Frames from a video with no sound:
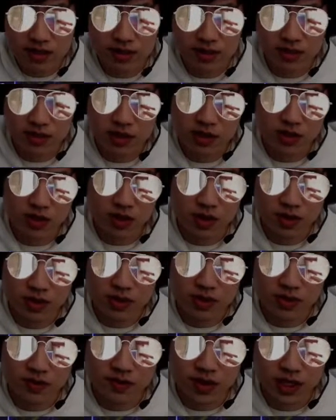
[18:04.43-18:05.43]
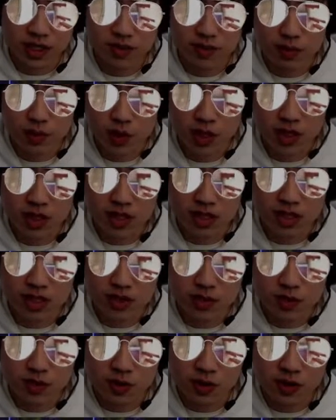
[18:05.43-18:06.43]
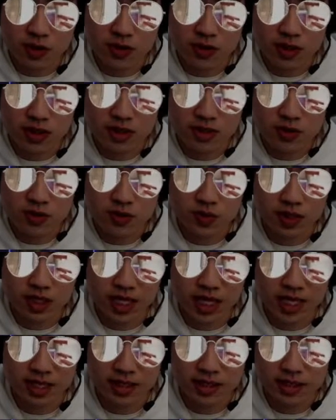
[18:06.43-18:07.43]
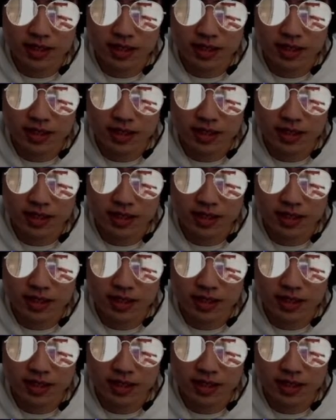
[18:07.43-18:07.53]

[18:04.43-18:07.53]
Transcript: is also very important. You're going to get